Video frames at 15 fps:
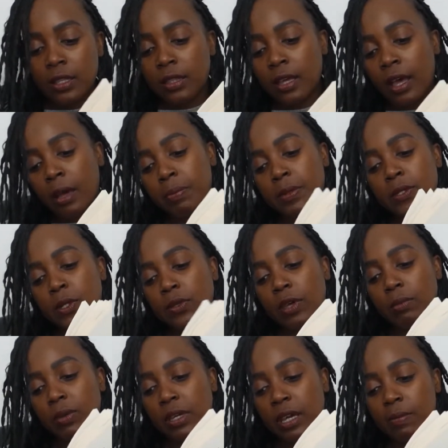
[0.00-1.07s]
The episode
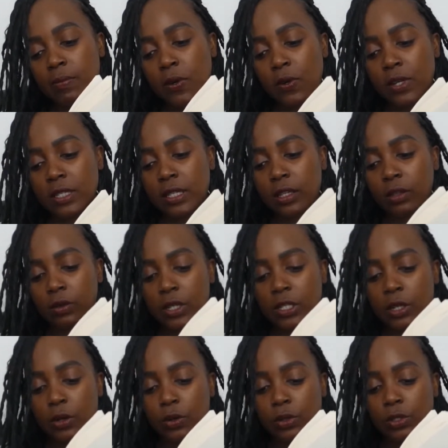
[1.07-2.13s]
that became known as
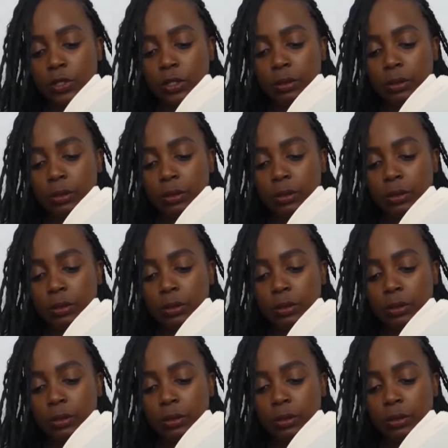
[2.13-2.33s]
Hillary's hoax